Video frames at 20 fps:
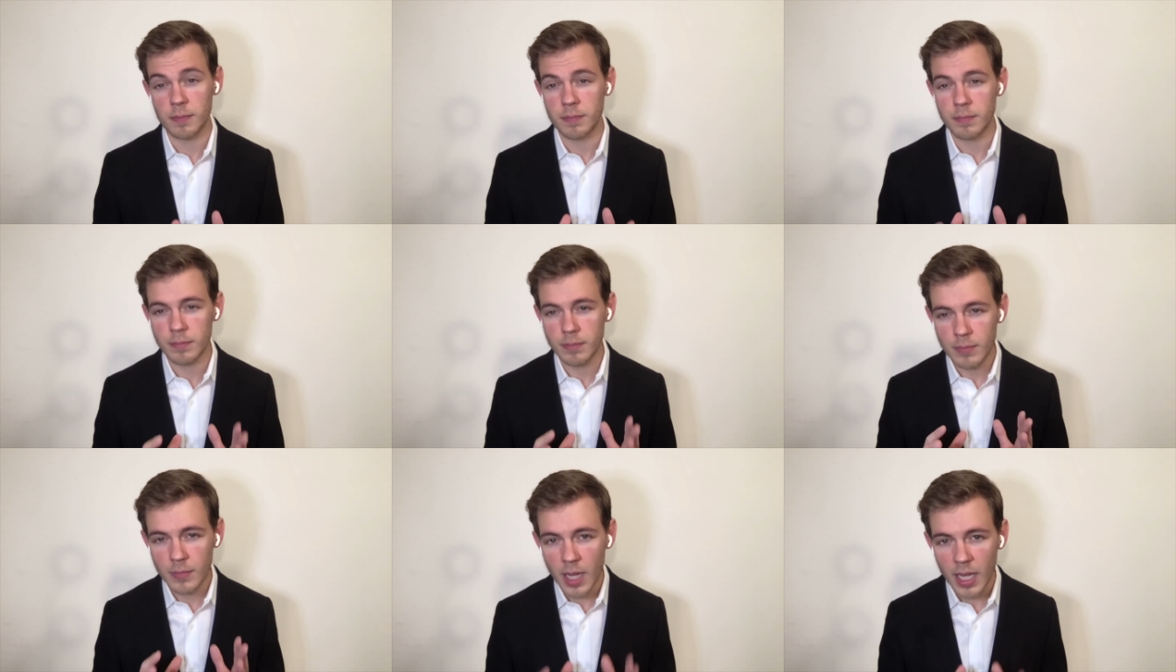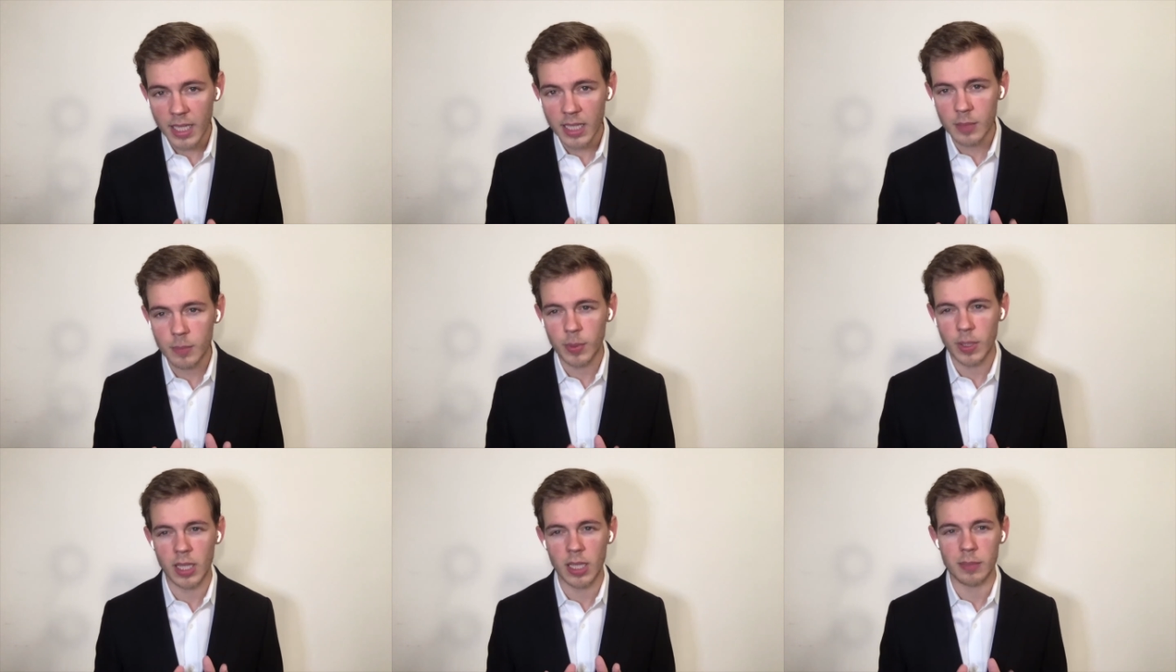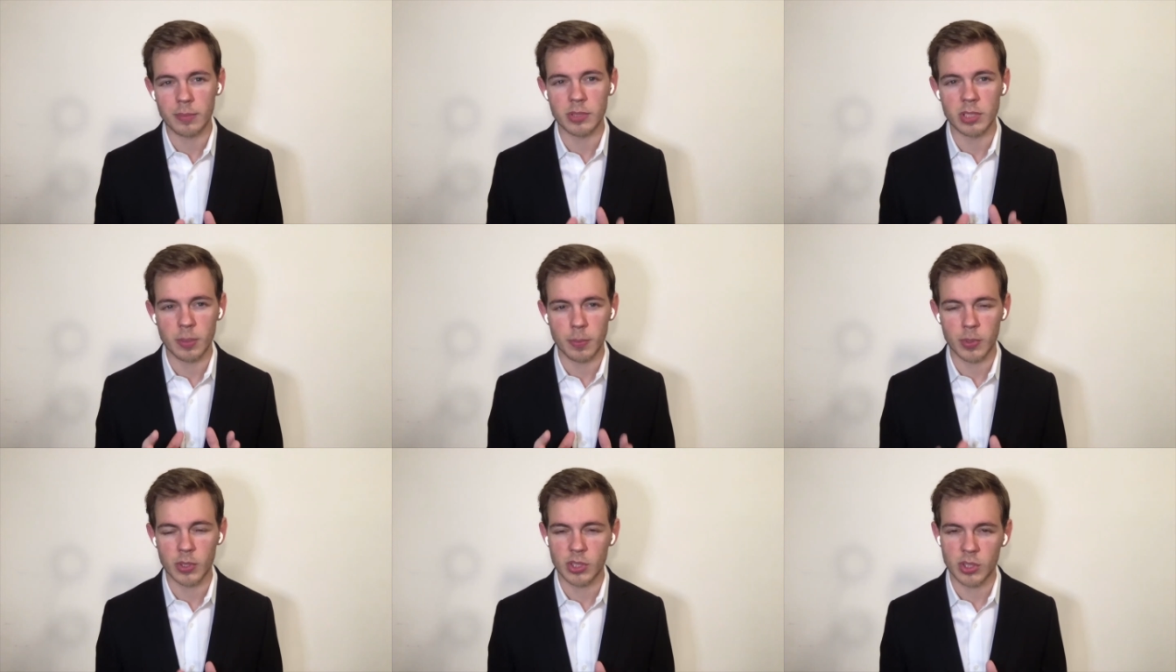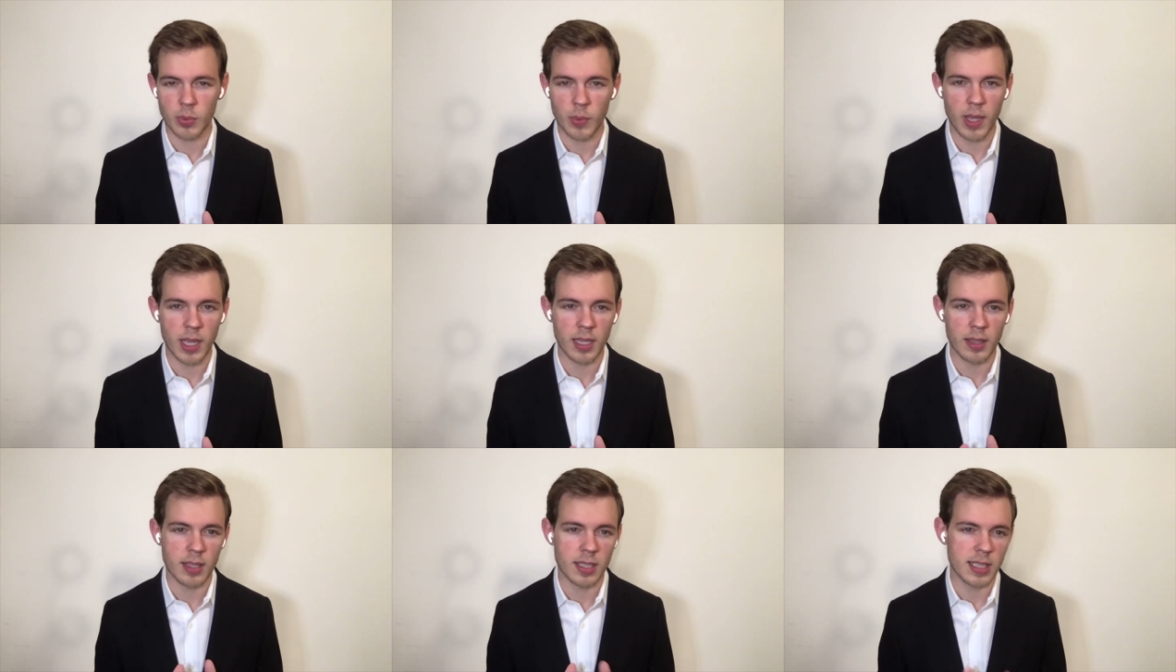might be able to
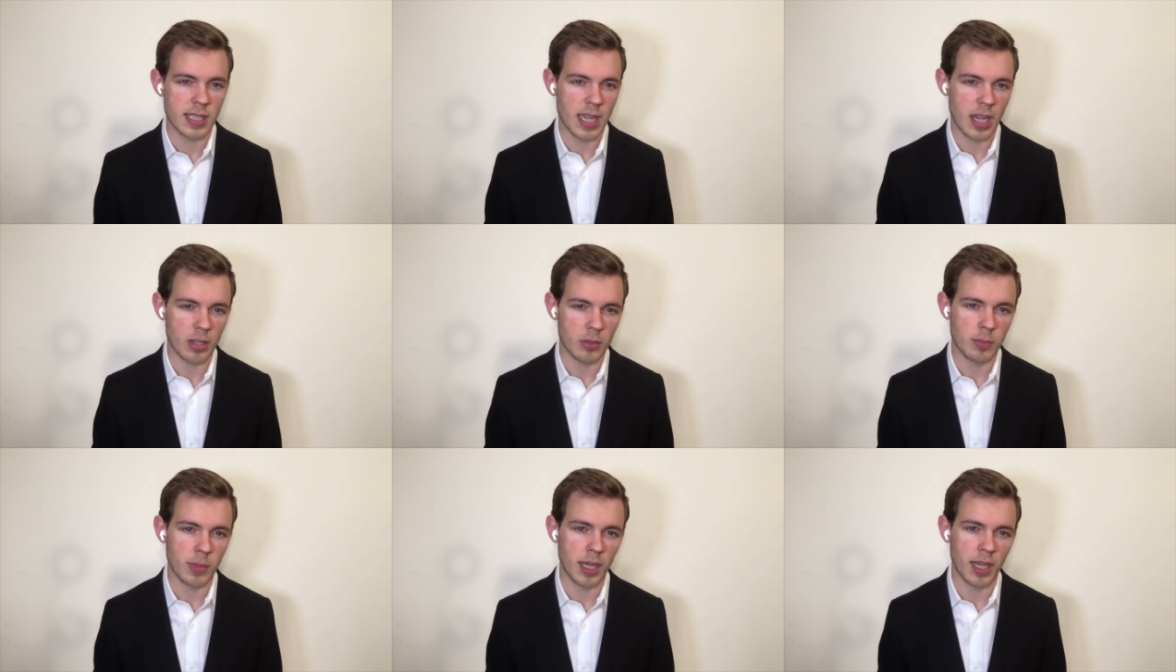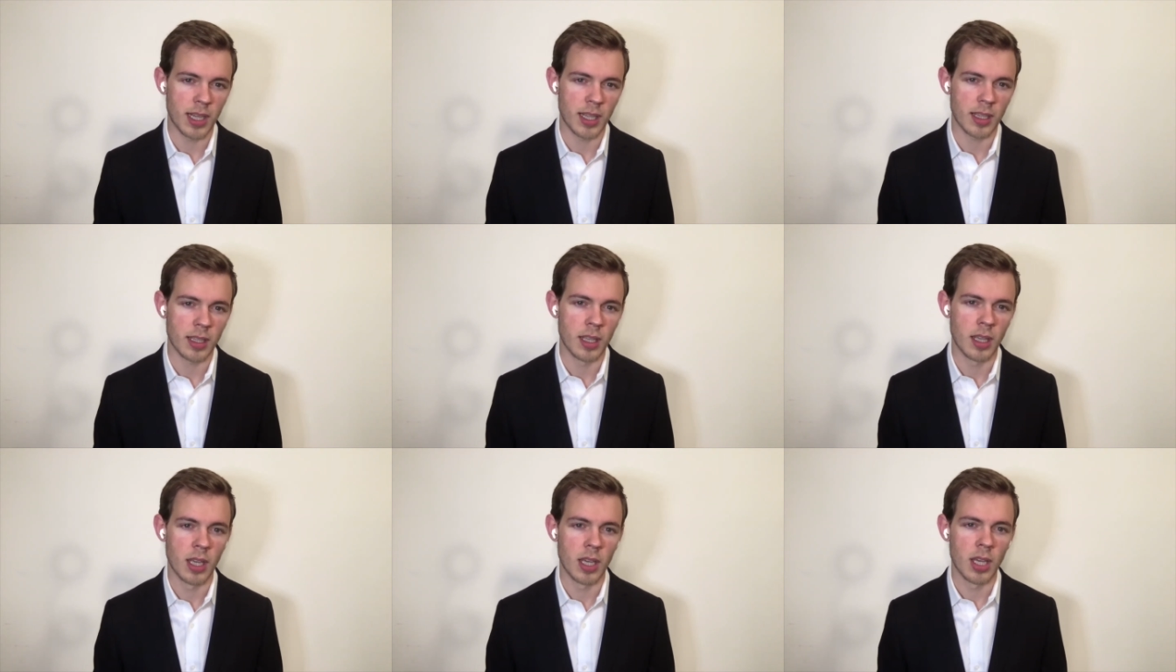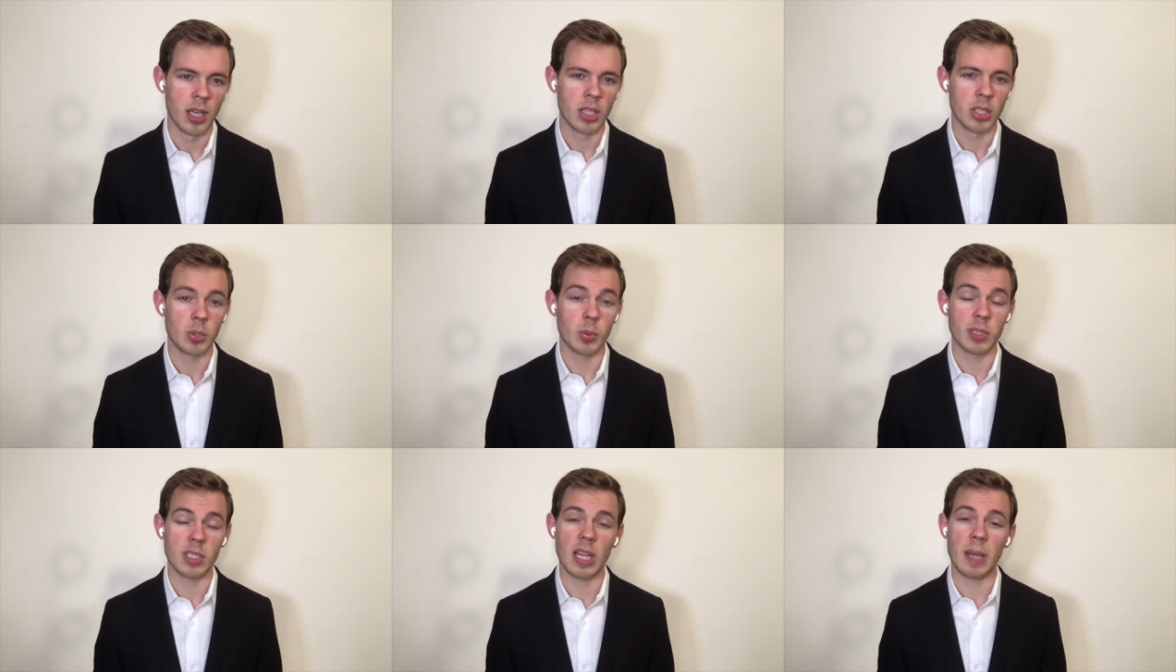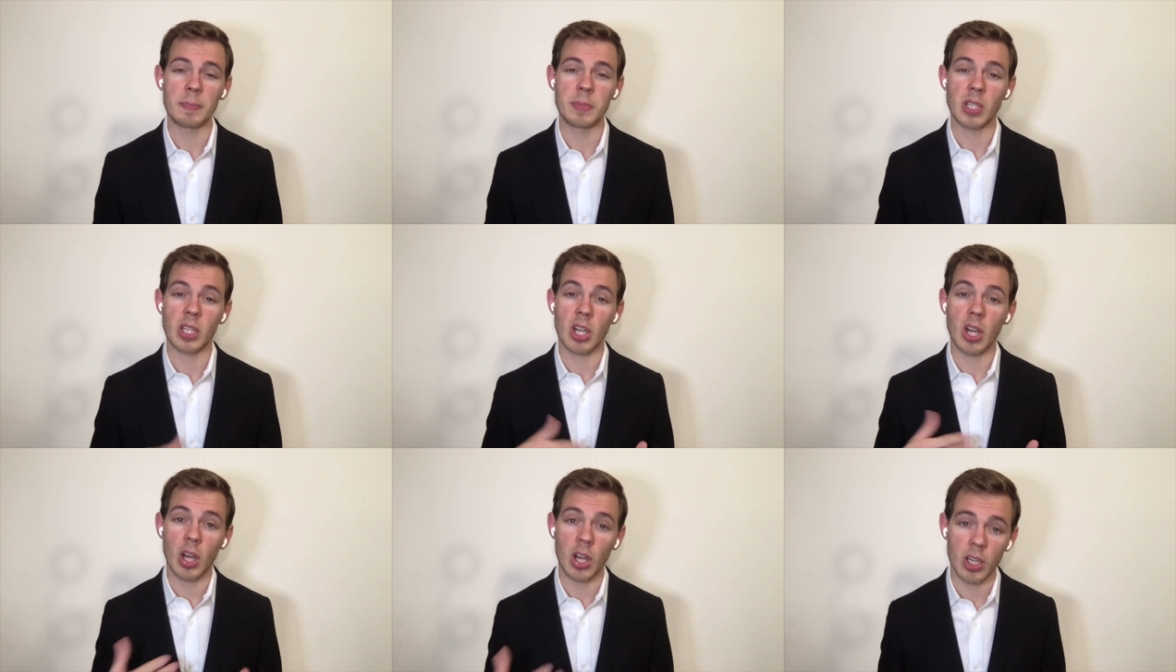persuade the town meeting to adopt
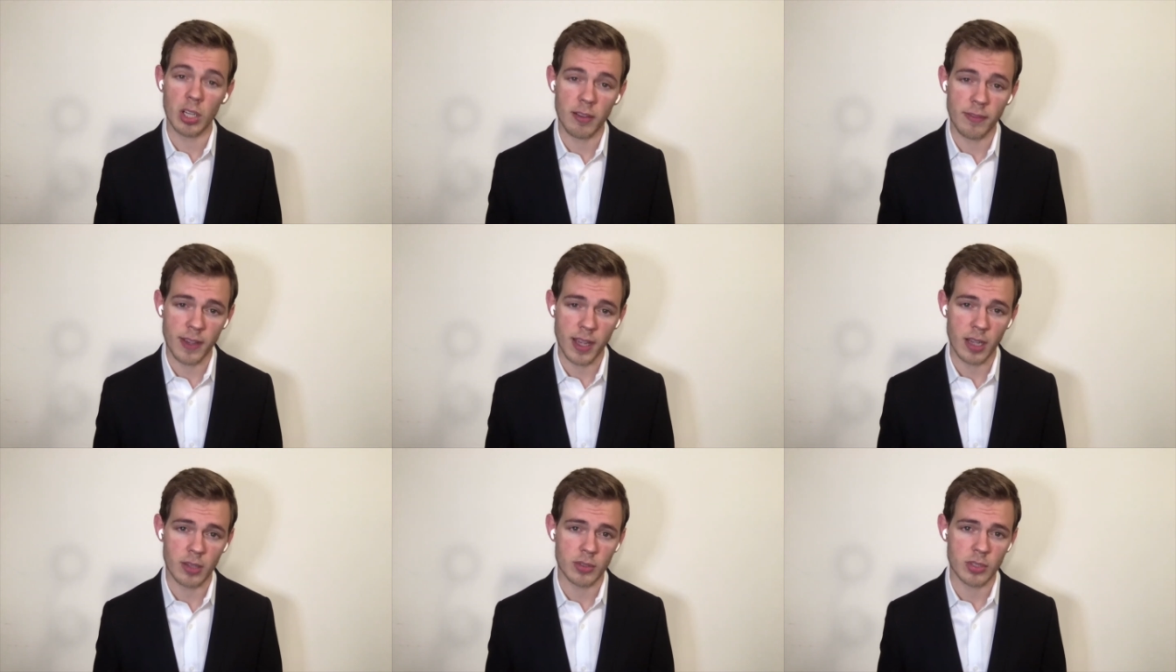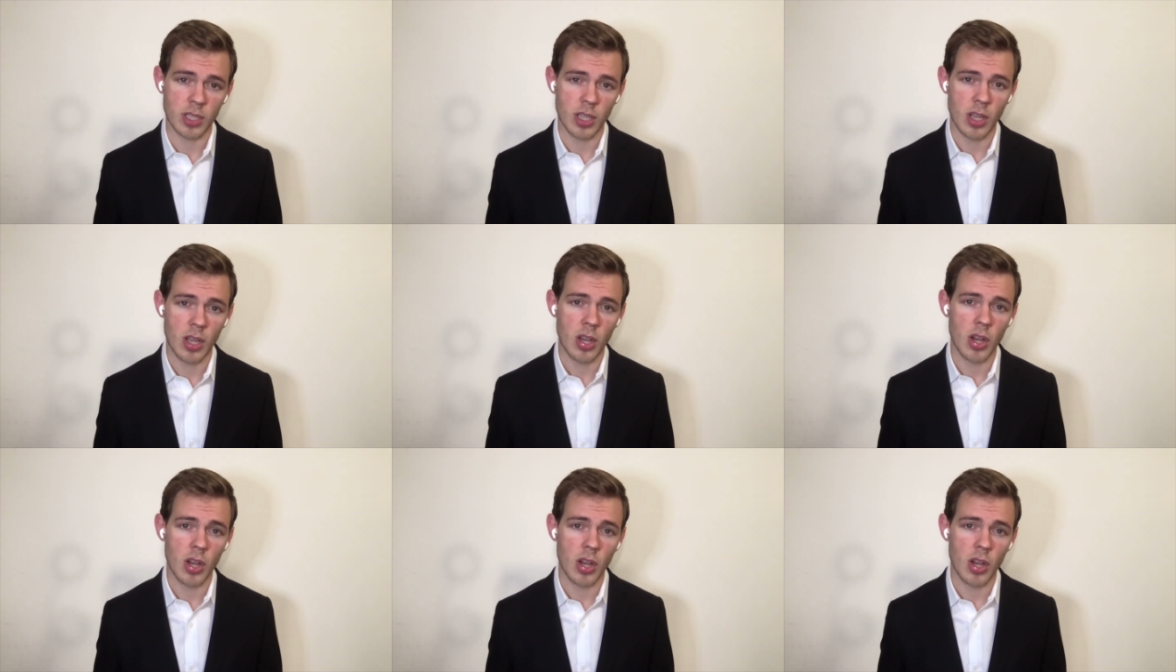a carve-out,